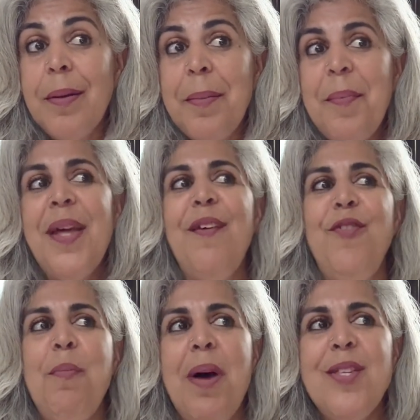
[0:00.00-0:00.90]
but if
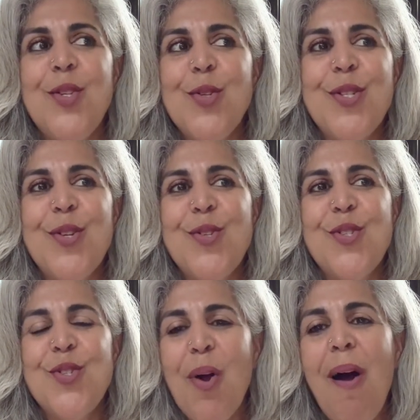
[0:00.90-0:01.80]
your muscles are
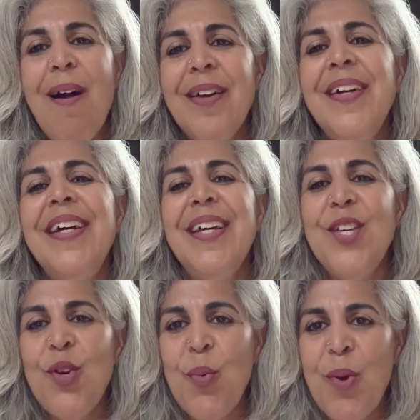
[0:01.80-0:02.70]
strong,
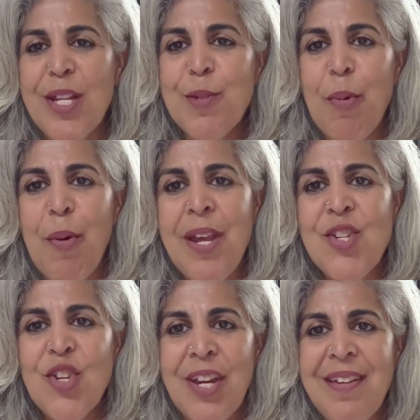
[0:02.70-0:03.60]
your
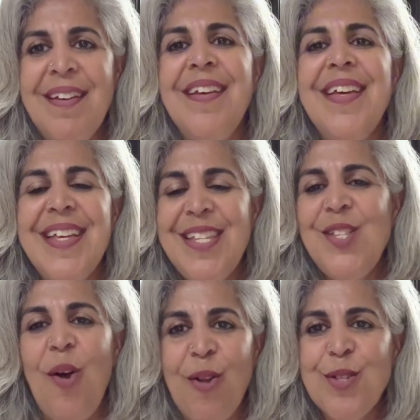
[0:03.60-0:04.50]
respiration
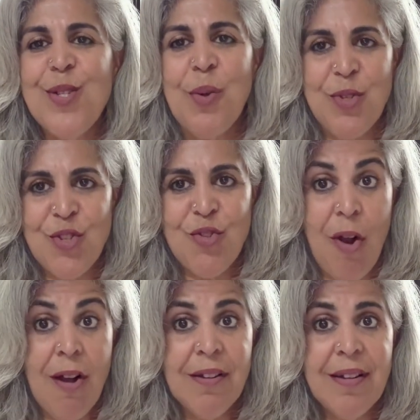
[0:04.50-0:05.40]
is also
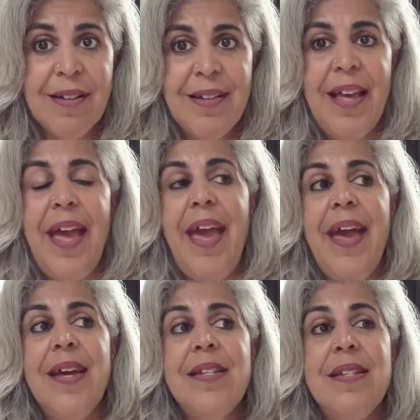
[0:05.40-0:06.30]
strong.
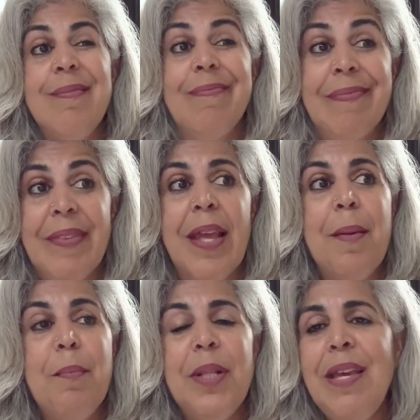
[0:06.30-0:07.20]
And
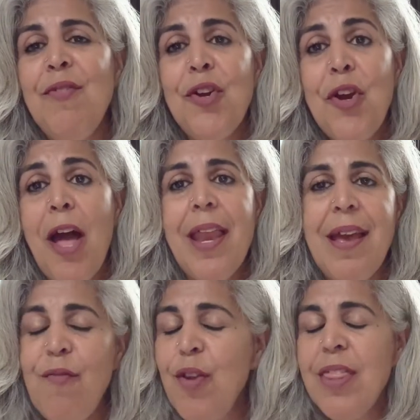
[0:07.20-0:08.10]
believe it or not,
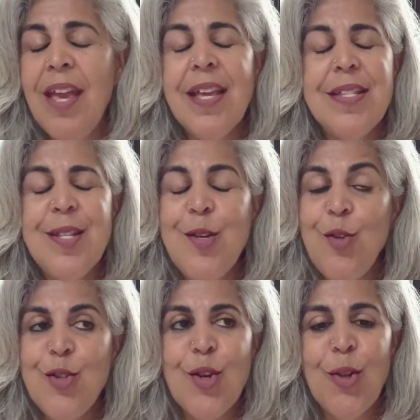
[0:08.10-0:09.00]
everything is
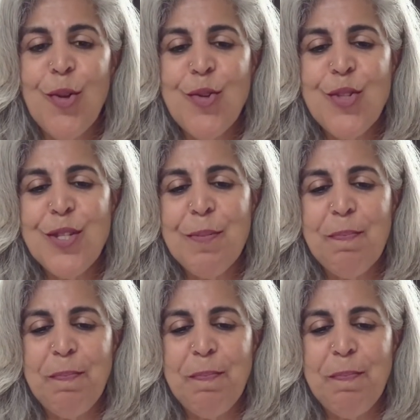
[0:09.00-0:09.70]
use or lose.